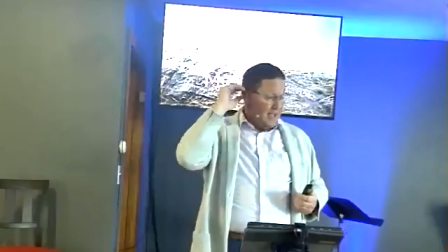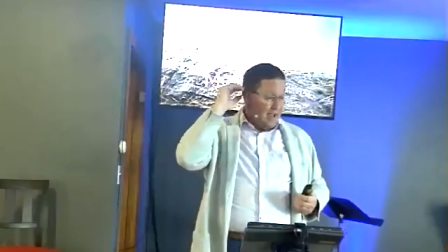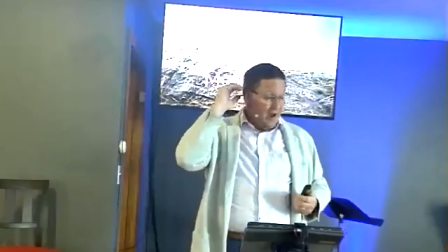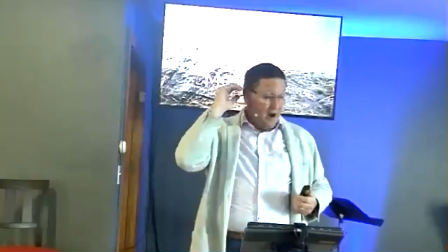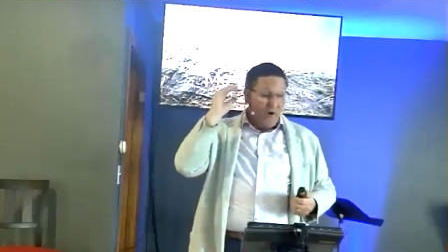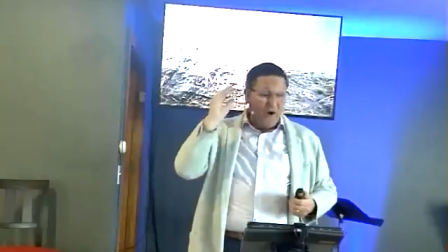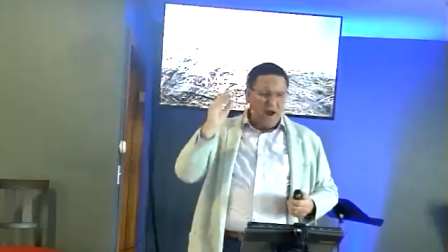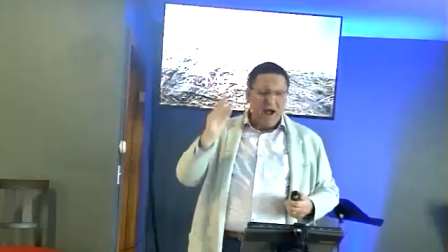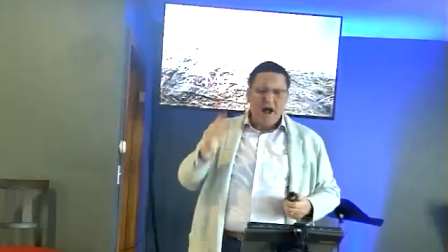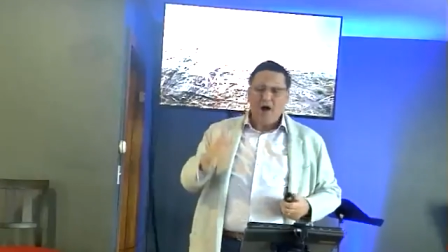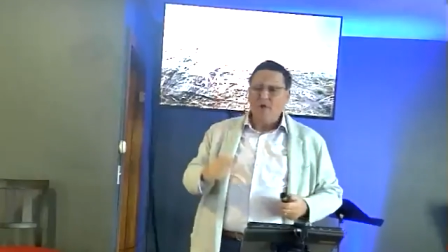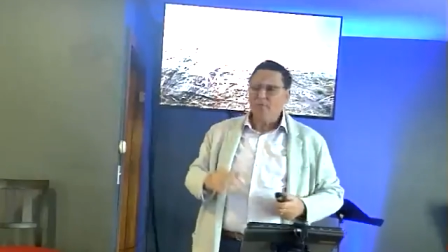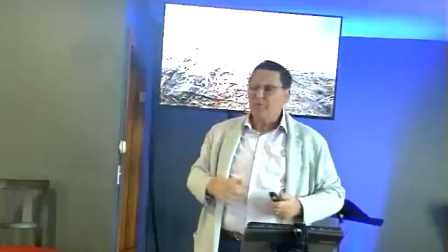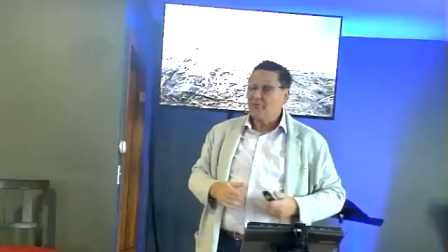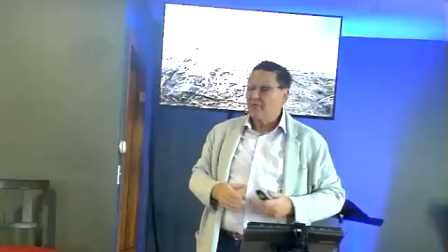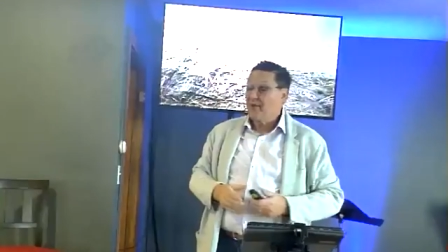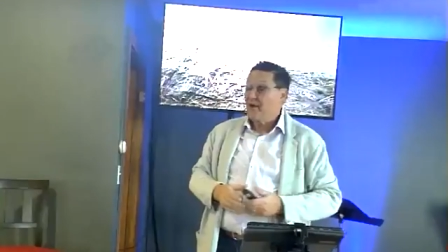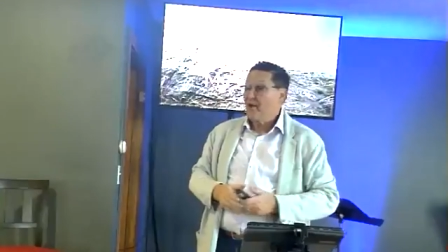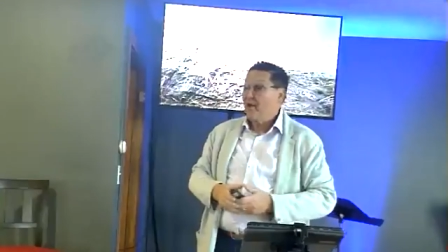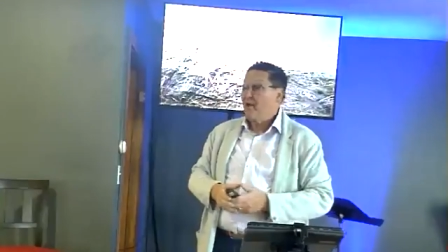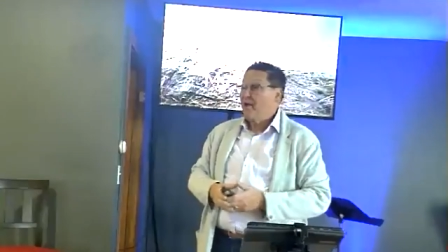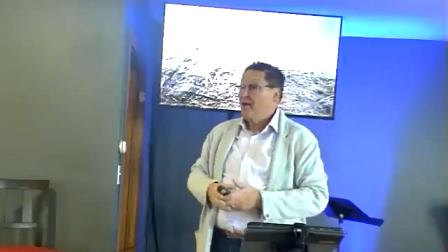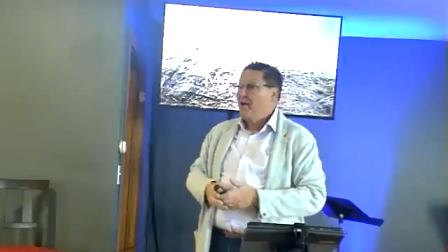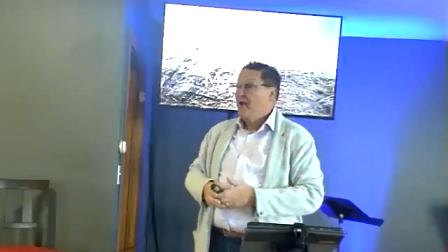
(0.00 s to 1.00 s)
are out
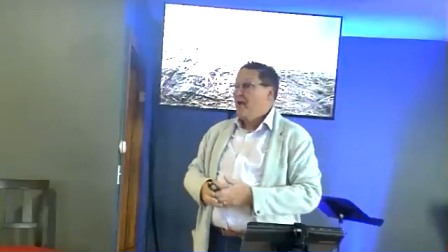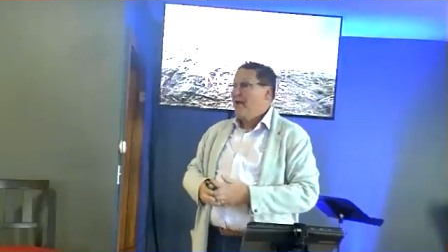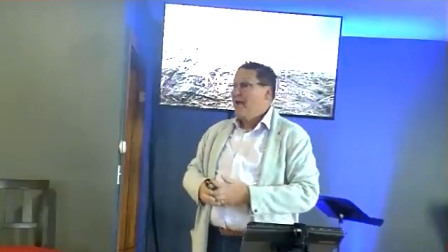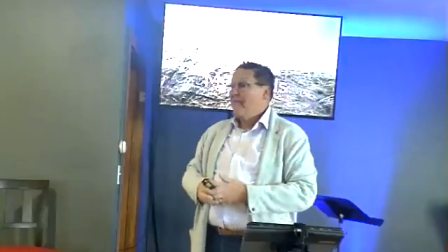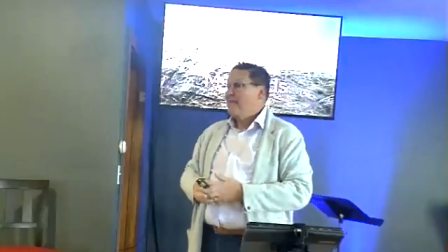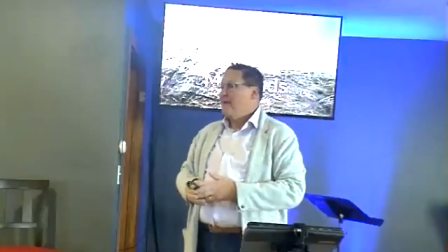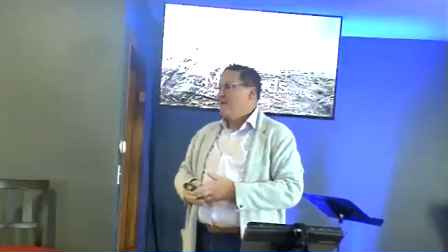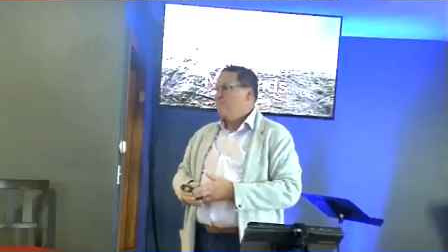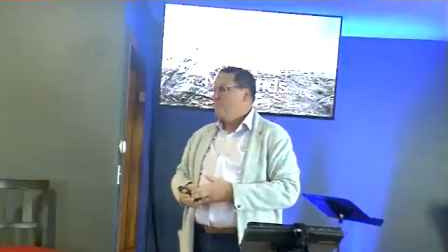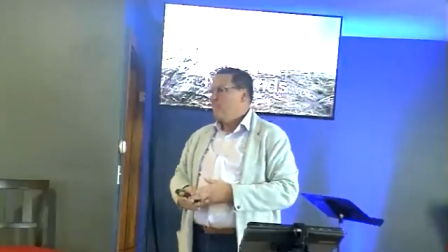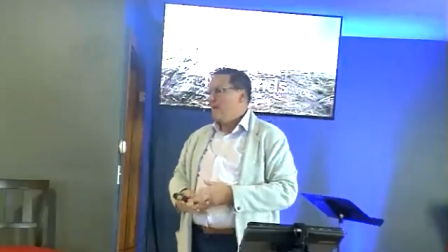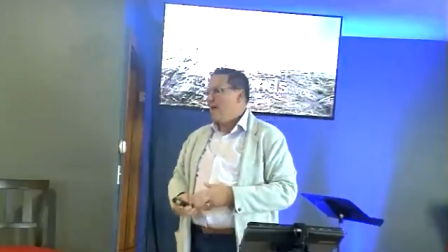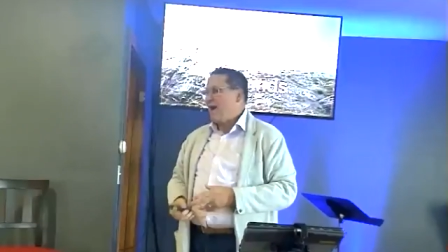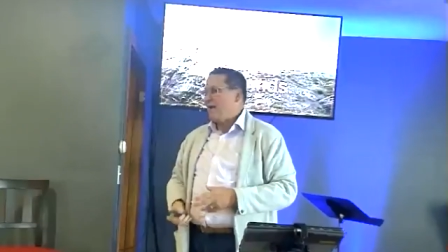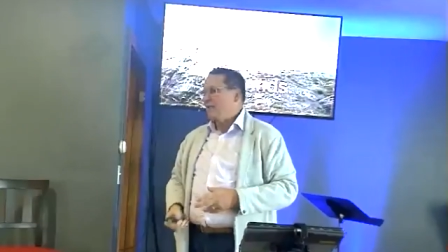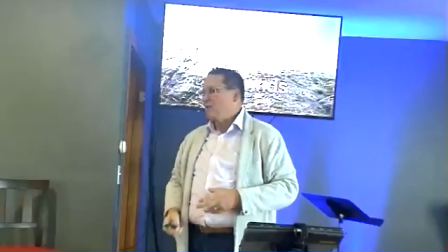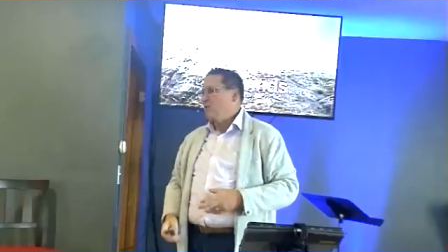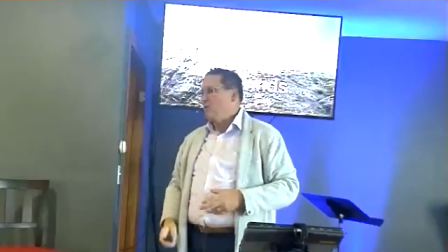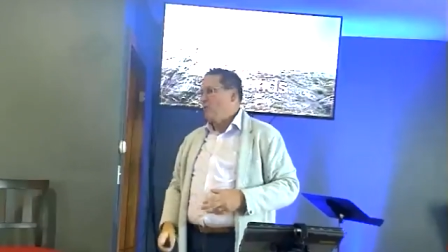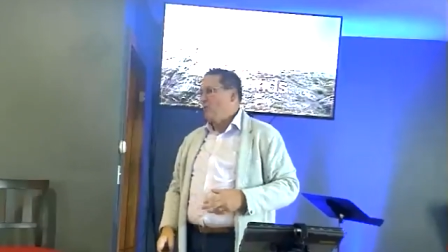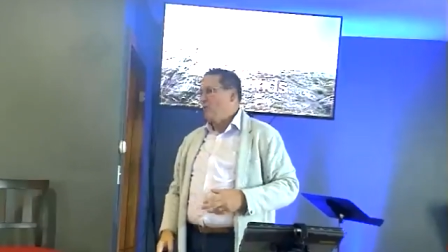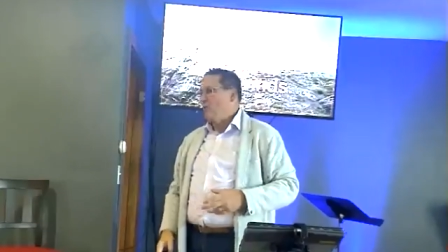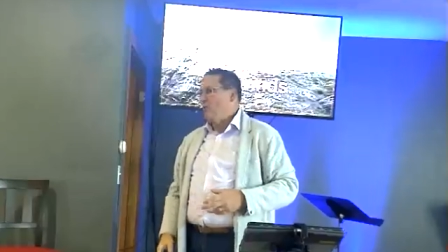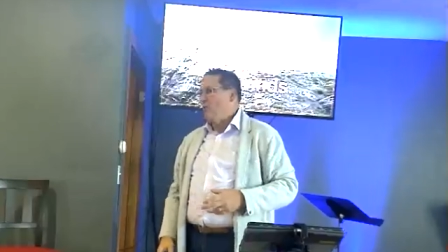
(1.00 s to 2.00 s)
there, and the
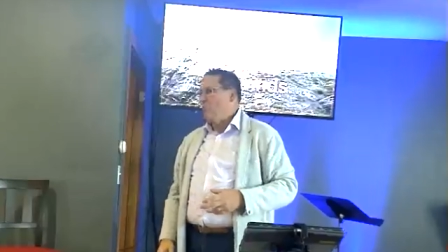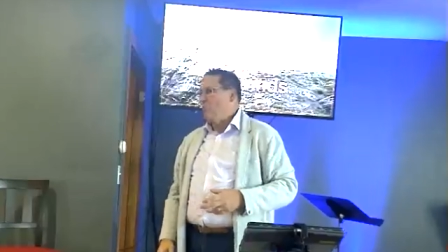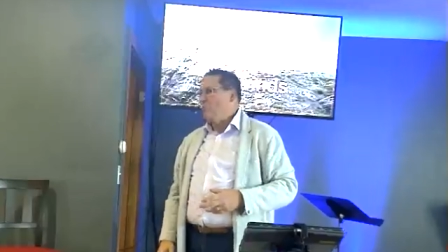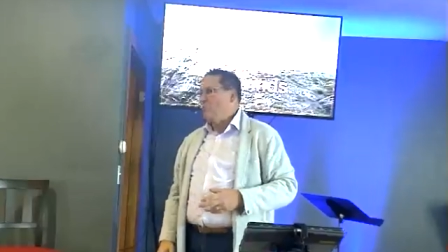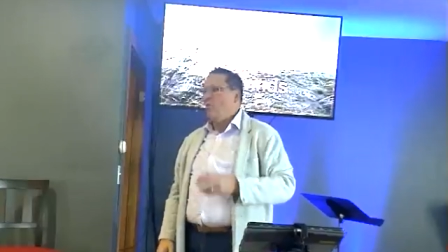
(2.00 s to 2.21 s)
impact of the world.